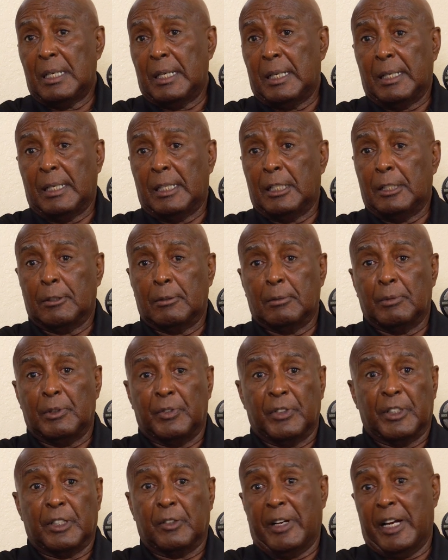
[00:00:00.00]

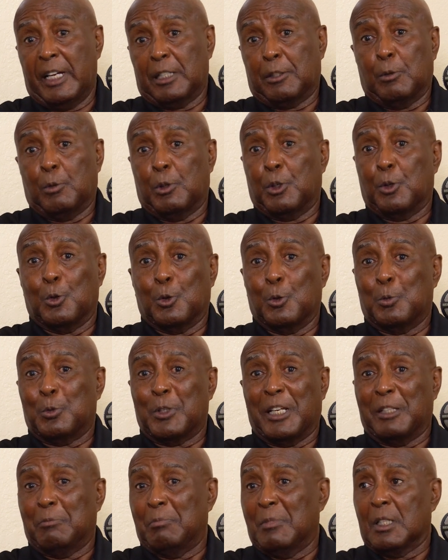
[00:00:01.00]
We've interacted with groups
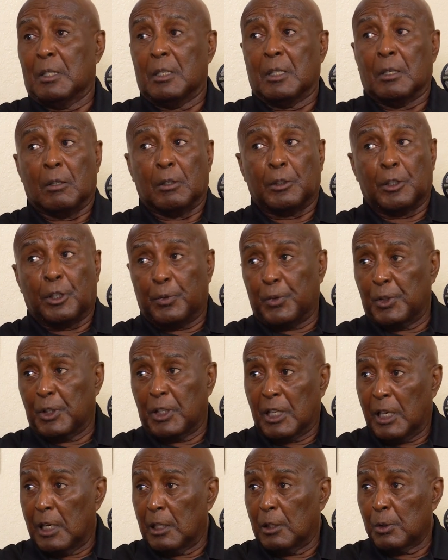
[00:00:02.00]
that are
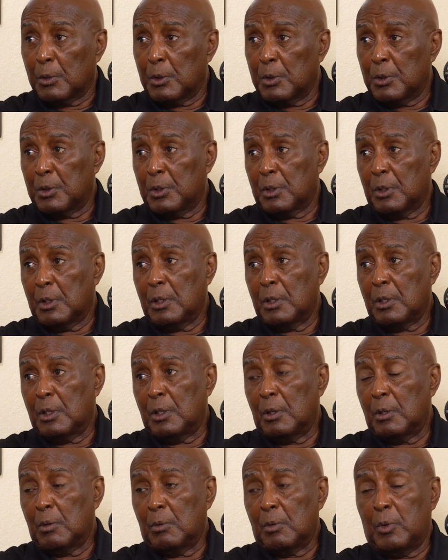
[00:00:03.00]
different colors.
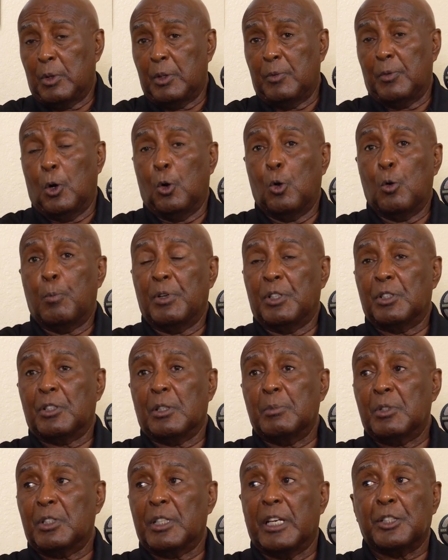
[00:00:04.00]
We've opened
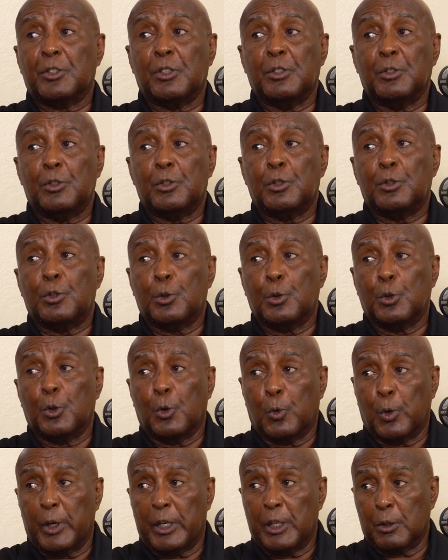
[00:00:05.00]
some sessions to the
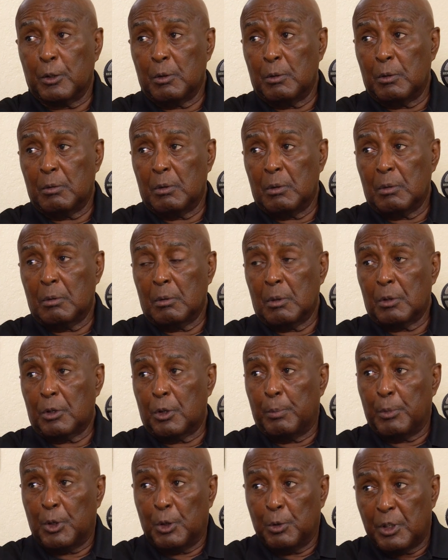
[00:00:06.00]
greater
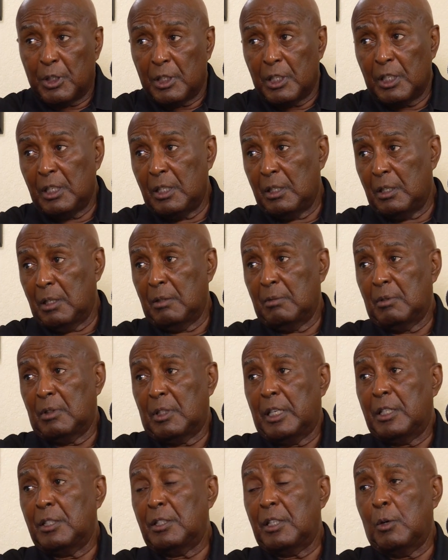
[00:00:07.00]
community in
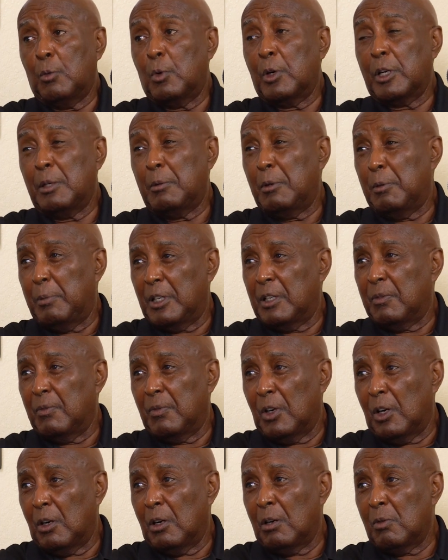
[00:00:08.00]
case they wanted to be
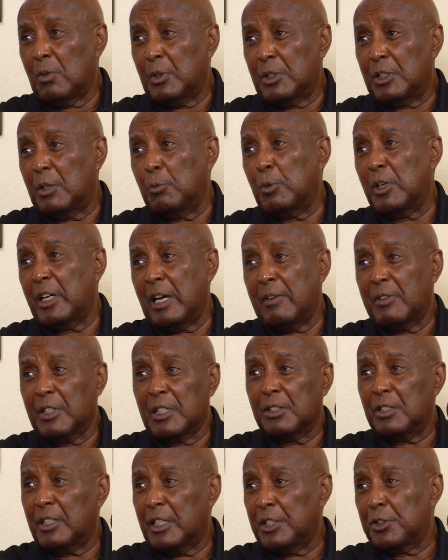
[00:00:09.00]
involved. We say, we're
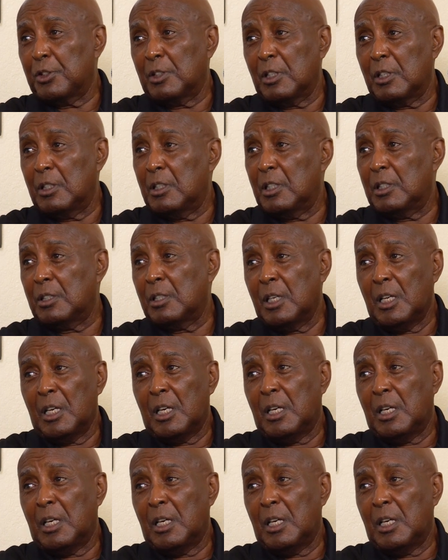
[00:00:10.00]
having a session on this.